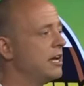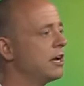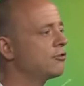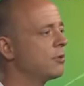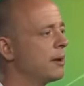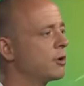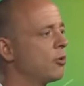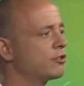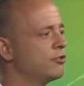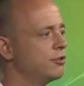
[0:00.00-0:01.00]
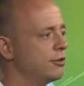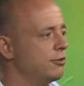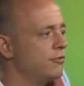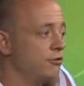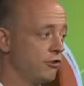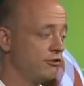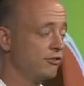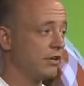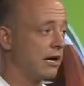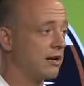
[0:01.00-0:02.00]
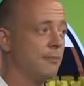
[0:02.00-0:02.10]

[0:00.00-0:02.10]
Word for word: Here's what I'm going to do for just a second.